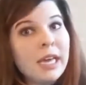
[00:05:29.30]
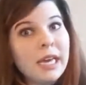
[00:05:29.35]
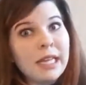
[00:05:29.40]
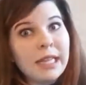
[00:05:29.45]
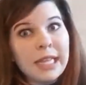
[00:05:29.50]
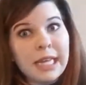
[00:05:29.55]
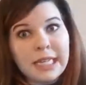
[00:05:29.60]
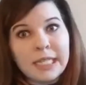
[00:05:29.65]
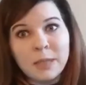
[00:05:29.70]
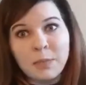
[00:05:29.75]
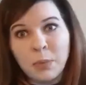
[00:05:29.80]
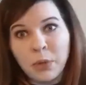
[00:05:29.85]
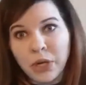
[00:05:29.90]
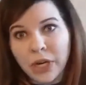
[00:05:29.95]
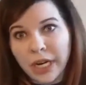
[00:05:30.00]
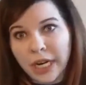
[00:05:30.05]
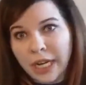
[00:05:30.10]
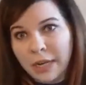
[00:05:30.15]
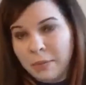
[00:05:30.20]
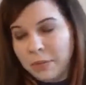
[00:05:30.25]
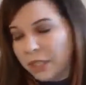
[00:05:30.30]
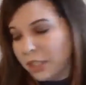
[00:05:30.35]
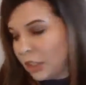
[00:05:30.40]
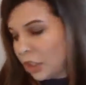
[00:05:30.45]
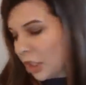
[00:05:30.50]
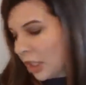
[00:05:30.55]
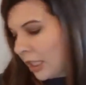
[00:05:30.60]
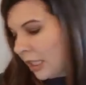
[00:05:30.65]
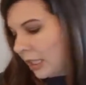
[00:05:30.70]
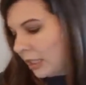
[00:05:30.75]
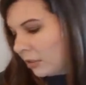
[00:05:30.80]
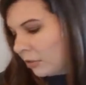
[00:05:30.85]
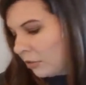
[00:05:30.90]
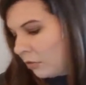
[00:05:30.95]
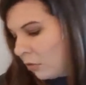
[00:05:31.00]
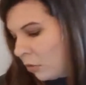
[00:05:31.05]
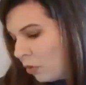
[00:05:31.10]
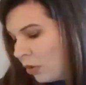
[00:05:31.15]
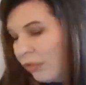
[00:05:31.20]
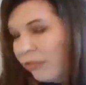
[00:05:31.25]
And that's pretty much it
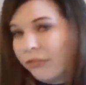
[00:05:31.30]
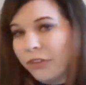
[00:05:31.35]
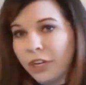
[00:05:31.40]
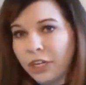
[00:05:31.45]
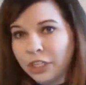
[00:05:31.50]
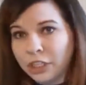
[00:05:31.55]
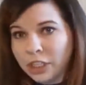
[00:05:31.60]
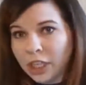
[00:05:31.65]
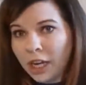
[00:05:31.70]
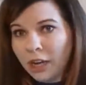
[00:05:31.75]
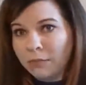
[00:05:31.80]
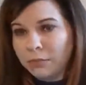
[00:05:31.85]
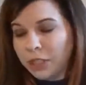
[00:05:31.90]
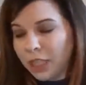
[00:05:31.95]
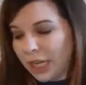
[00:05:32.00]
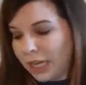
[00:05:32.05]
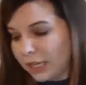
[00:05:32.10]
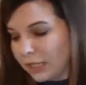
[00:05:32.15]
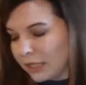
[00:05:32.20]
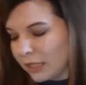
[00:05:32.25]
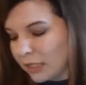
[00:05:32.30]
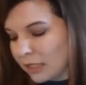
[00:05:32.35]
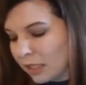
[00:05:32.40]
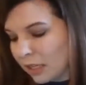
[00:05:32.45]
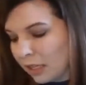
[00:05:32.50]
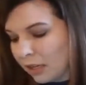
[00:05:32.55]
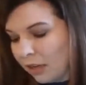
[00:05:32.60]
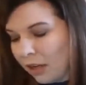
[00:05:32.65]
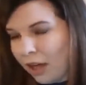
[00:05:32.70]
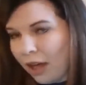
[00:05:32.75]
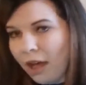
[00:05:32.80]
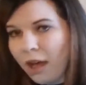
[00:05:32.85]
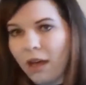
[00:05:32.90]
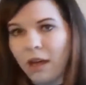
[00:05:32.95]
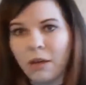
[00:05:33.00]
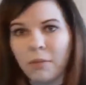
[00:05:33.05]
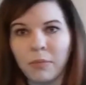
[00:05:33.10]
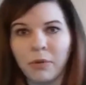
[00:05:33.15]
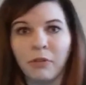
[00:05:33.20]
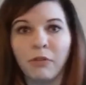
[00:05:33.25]
for finished objects.
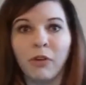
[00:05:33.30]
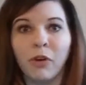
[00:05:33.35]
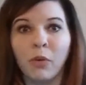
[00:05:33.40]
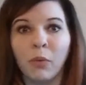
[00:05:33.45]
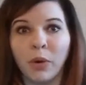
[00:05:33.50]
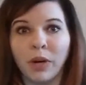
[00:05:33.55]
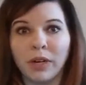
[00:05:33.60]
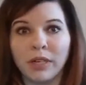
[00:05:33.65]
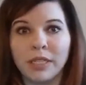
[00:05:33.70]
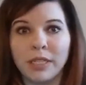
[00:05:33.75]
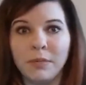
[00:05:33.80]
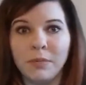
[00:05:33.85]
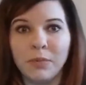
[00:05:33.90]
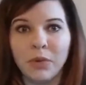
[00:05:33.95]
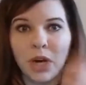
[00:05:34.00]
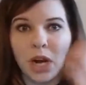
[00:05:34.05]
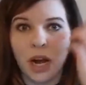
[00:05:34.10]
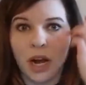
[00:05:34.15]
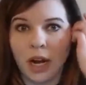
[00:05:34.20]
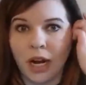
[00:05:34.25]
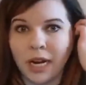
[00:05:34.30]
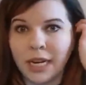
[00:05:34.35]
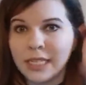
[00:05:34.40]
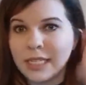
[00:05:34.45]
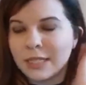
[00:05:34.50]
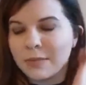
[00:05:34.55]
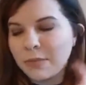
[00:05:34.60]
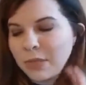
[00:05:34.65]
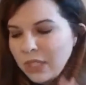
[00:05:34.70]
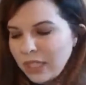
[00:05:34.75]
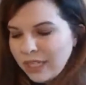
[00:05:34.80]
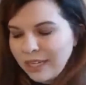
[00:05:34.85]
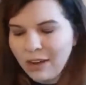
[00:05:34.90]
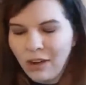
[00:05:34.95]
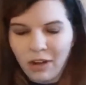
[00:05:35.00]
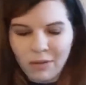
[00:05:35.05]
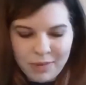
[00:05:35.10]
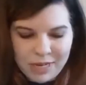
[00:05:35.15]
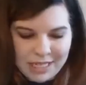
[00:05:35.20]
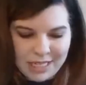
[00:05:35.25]
Um, for works in progress, I'm
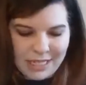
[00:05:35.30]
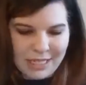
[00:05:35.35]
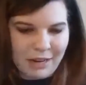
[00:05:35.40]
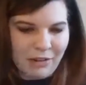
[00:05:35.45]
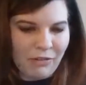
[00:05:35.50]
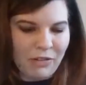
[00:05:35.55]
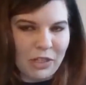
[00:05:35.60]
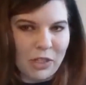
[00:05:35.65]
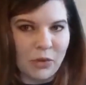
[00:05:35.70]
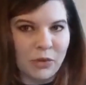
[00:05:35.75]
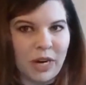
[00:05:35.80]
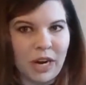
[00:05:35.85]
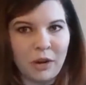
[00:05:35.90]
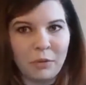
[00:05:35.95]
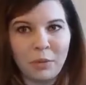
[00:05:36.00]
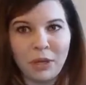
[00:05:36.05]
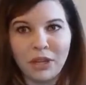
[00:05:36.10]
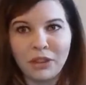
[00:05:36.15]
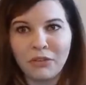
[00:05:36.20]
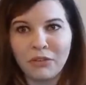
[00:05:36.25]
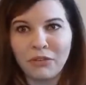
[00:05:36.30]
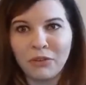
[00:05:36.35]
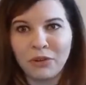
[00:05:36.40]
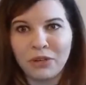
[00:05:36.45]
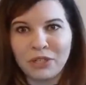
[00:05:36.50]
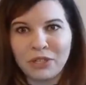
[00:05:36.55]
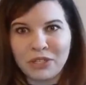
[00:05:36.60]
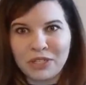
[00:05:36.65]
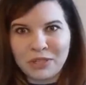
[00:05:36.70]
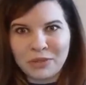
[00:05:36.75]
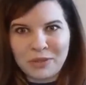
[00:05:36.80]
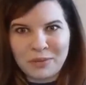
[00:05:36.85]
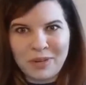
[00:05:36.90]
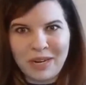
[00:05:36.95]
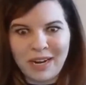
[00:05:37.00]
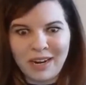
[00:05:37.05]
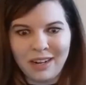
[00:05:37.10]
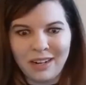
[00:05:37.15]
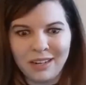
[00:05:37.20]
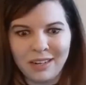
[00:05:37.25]
looking, all my stuff is around me on the floor, so that's why
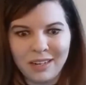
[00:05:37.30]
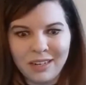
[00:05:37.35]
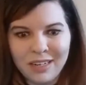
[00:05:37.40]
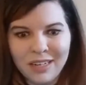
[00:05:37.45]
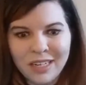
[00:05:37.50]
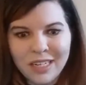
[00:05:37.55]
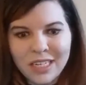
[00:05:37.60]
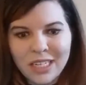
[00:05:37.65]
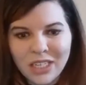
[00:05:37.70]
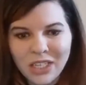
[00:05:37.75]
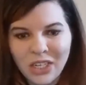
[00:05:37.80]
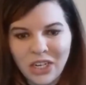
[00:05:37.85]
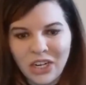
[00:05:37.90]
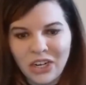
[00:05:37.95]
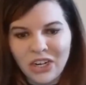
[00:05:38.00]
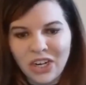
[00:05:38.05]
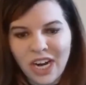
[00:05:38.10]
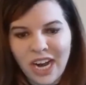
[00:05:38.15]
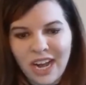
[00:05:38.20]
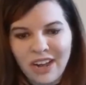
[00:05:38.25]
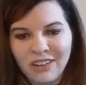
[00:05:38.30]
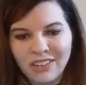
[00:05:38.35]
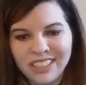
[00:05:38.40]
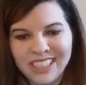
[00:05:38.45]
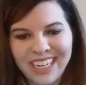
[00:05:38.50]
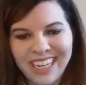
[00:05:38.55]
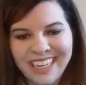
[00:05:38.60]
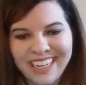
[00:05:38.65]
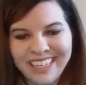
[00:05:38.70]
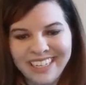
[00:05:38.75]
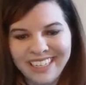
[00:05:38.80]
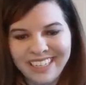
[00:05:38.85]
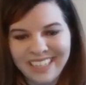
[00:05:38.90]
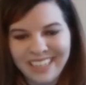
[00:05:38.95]
I'm kind of looking around.